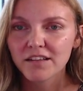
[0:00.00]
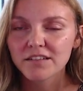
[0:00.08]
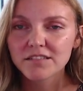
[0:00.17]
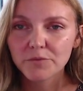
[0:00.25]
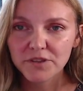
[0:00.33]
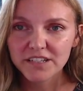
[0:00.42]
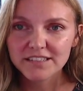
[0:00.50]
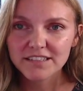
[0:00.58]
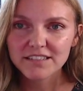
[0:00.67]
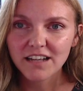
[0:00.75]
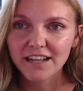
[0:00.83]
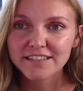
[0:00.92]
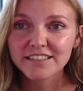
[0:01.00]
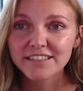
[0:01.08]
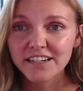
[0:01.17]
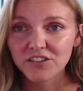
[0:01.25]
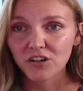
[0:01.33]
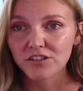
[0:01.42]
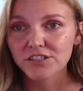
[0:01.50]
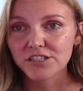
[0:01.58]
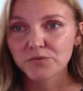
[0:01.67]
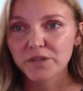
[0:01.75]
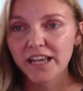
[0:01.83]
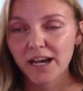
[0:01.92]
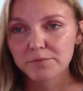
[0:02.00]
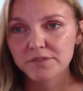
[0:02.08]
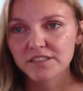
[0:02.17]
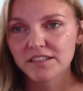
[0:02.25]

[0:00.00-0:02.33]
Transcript: Some of these designs and technologies we kept